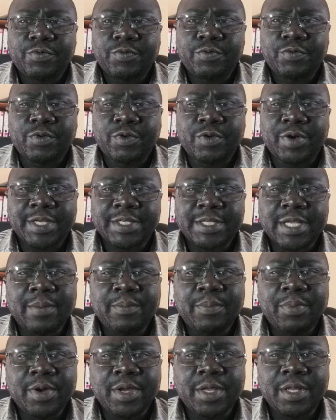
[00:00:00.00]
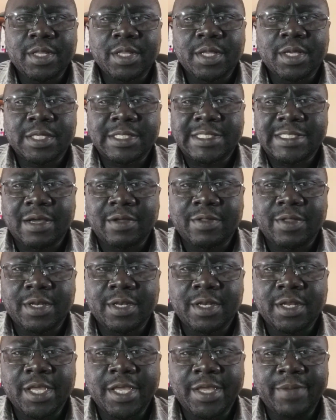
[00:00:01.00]
For example, in the
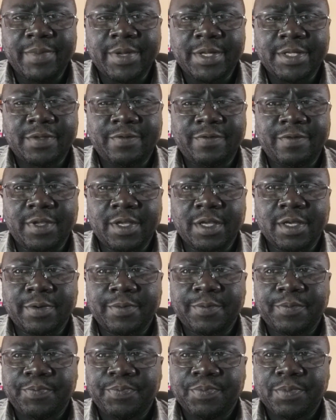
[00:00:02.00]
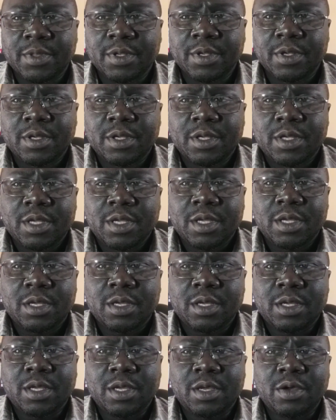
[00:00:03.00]
southern hemisphere,
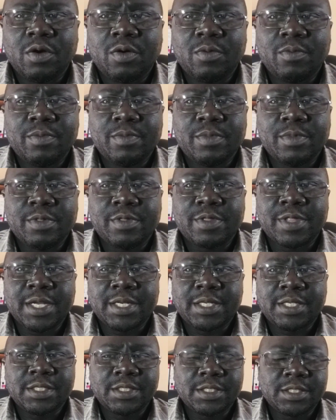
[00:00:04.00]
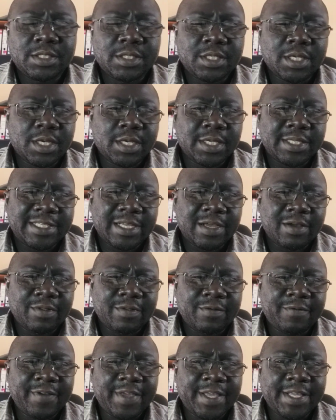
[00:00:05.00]
a home that is
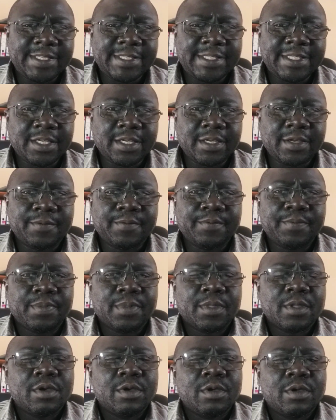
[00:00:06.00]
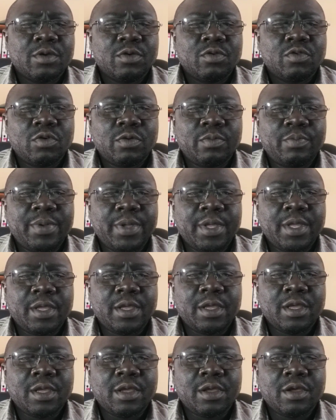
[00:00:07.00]
south-facing would
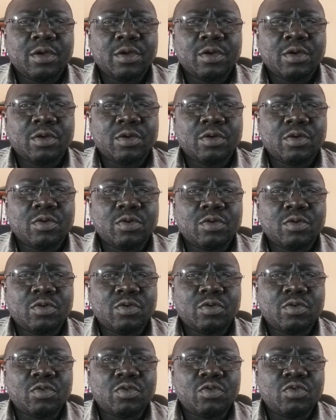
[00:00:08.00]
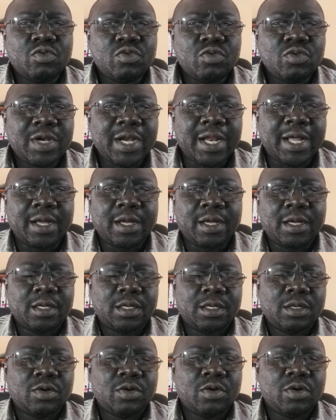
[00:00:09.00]
be cooler
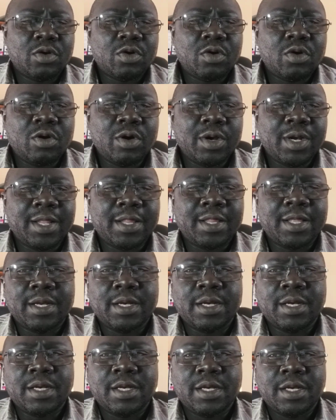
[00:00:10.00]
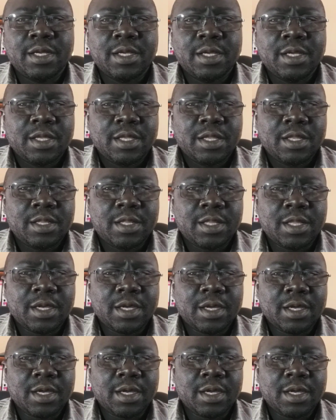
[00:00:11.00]
or colder than
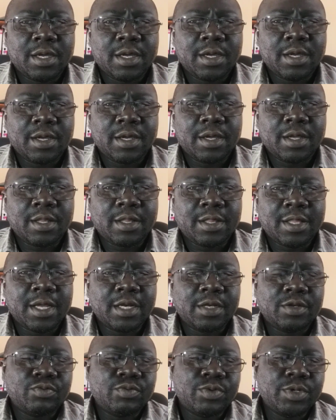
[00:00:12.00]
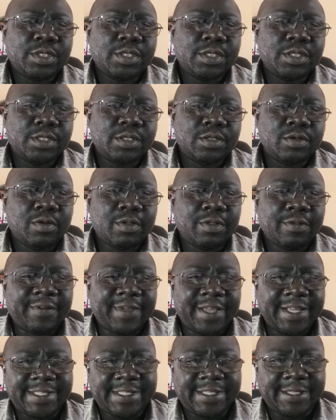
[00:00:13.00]
that which is
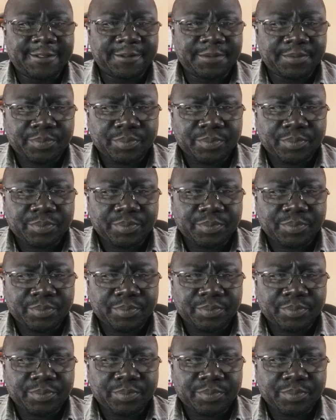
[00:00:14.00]
north-facing.